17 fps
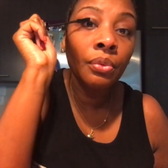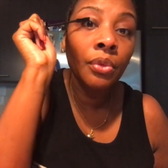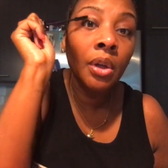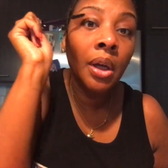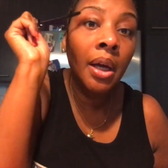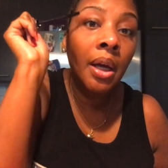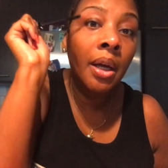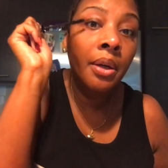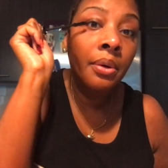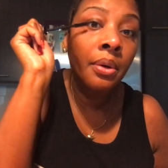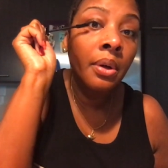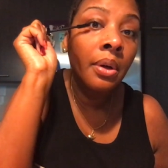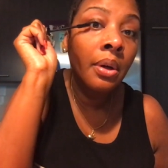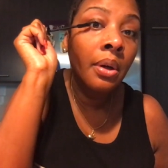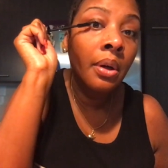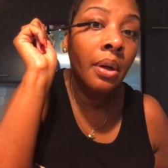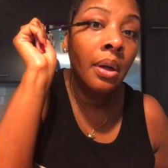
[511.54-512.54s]
Okay?
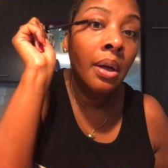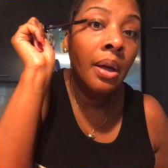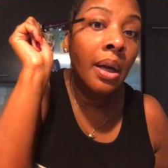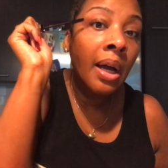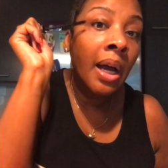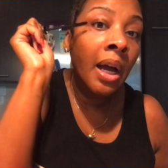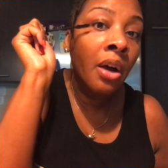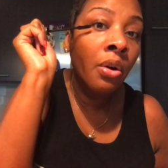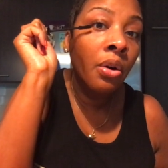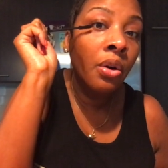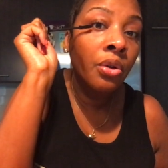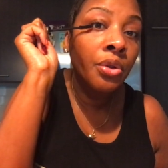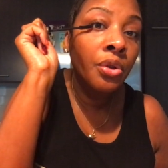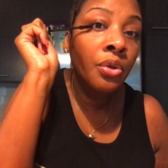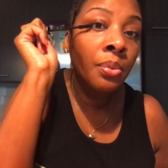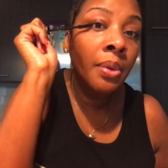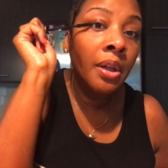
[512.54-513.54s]
I don't owe
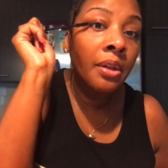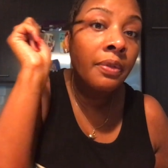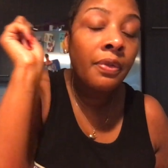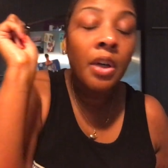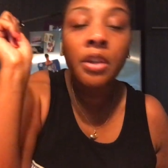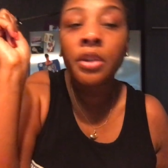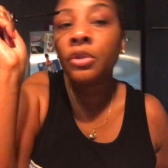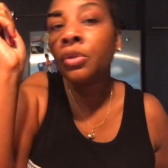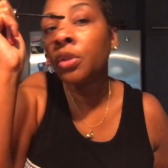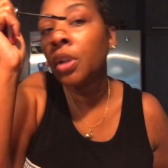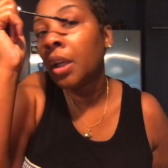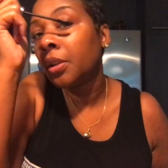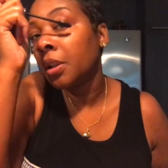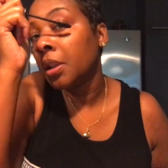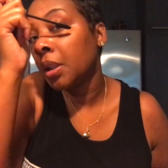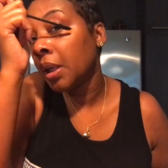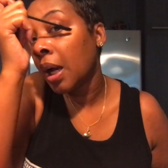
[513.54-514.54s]
you motherfuckers
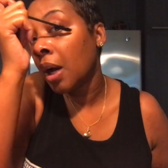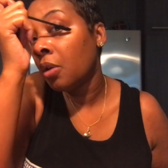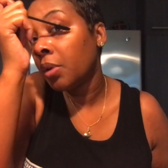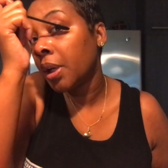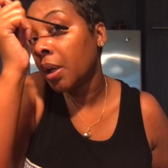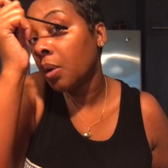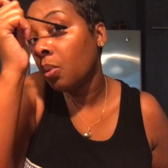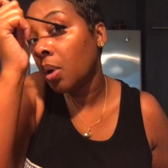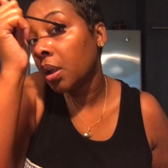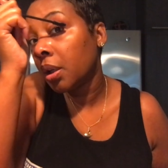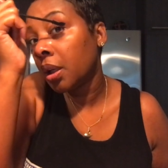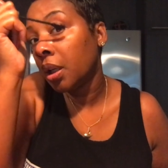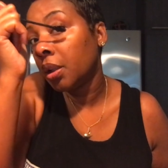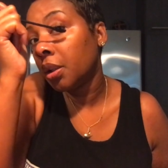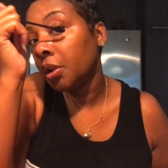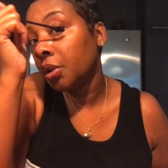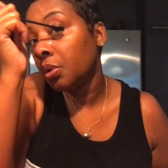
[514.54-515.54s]
nothing, and I don't care what
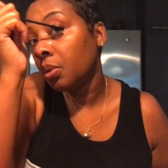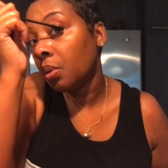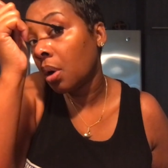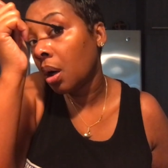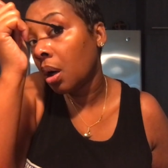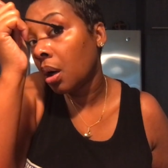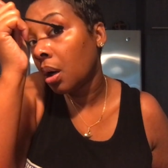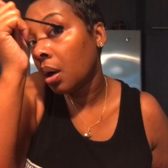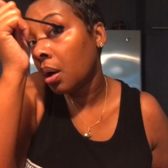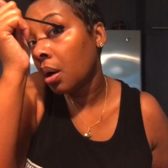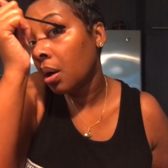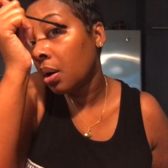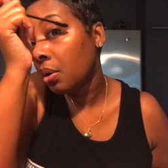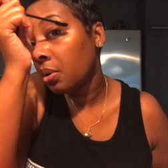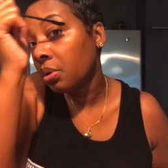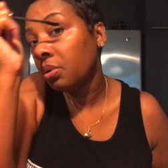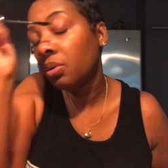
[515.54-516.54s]
color you are.
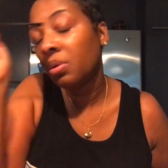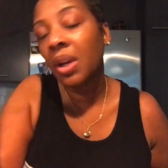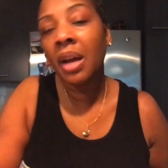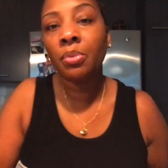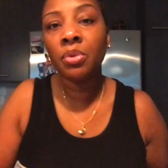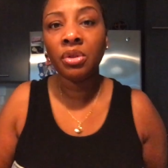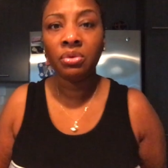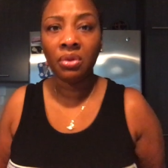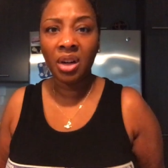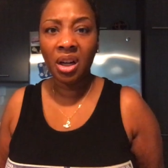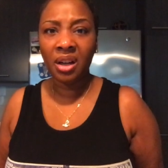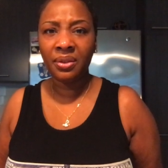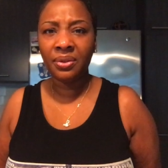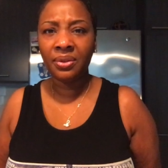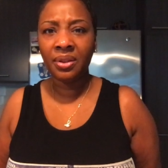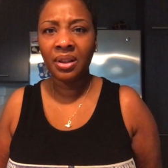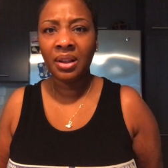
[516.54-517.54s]
Ooh, that was rough.
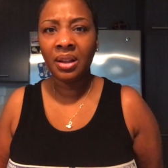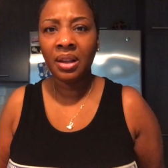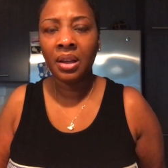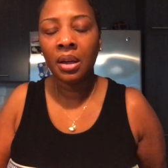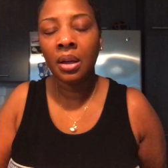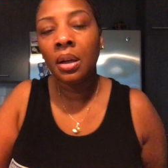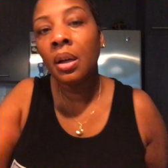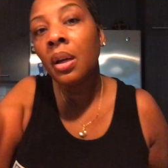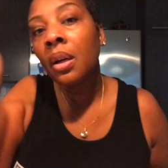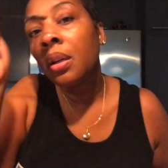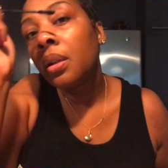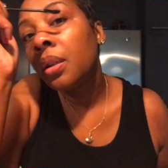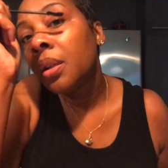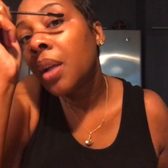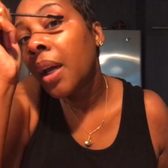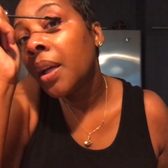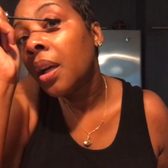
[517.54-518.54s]

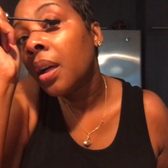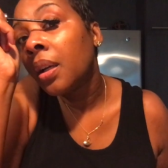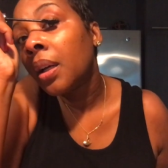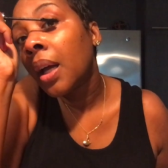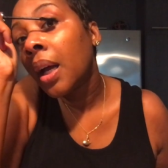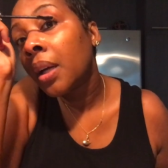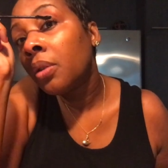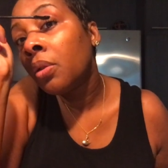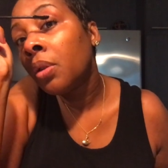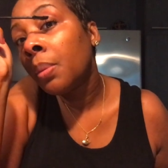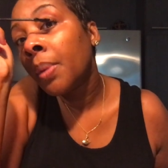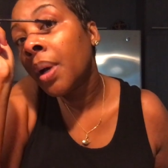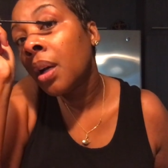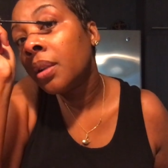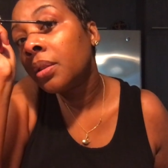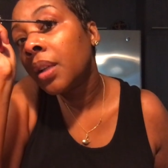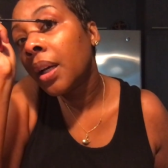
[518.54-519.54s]
They are not going to
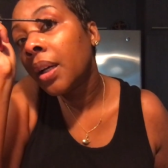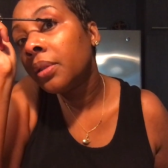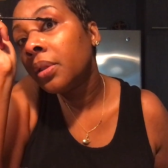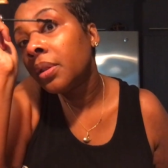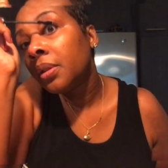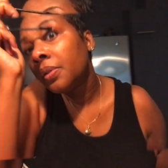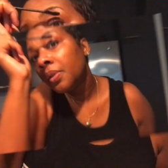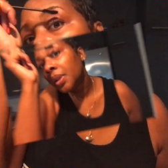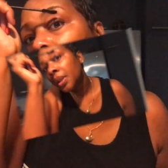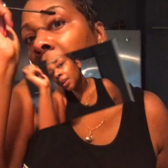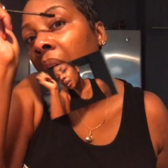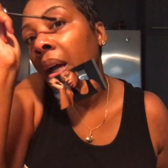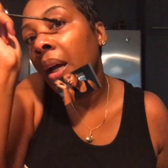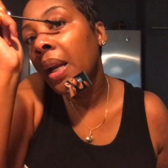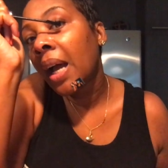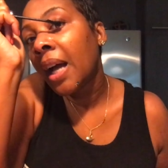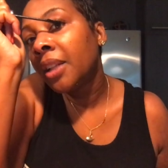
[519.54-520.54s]
monetize this video.
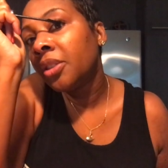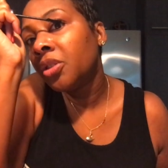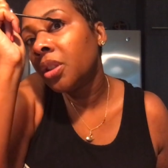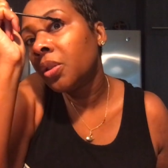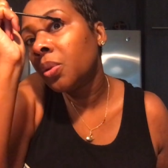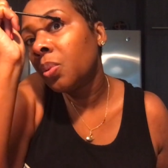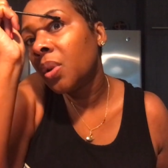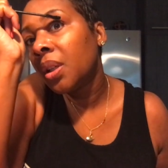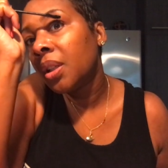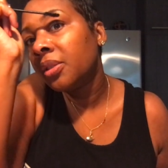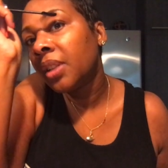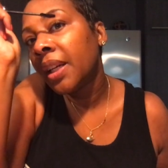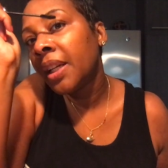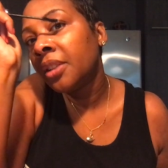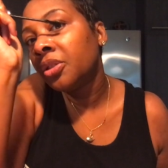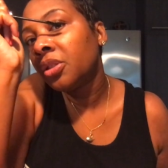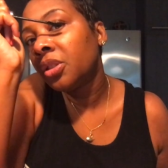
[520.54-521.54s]
But I just was
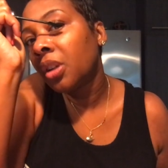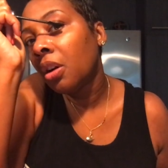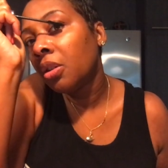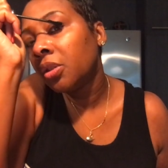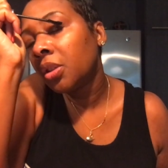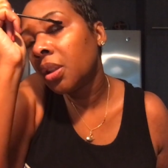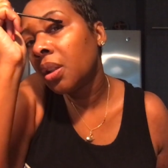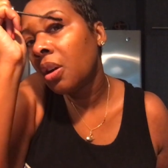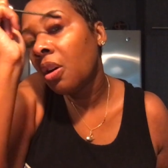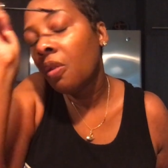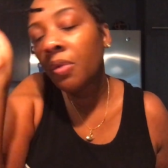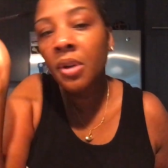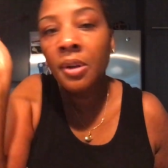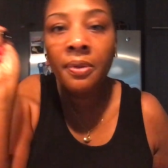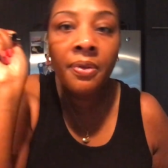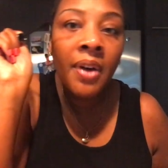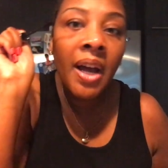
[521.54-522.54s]
insulted over
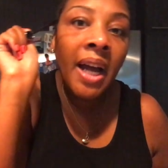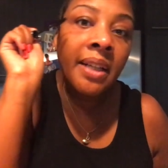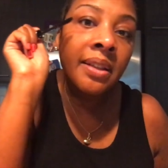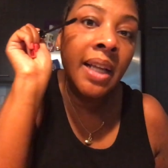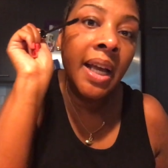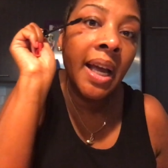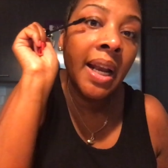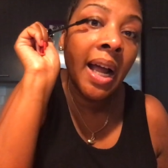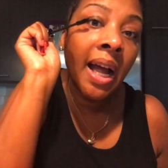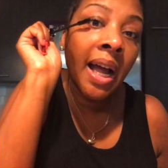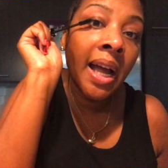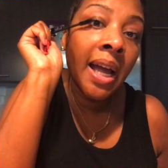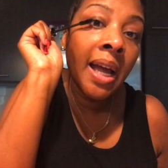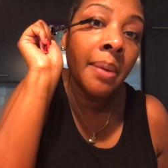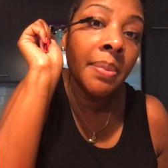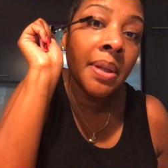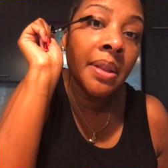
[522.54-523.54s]
the fact that I
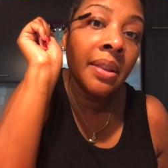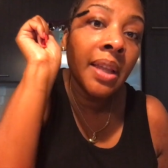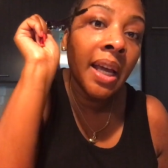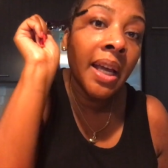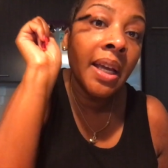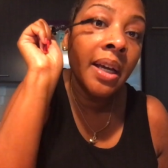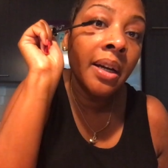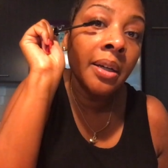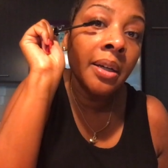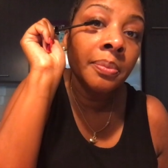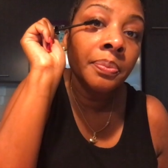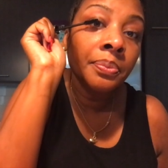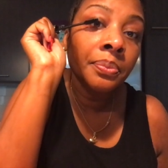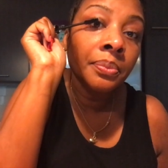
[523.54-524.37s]
had been there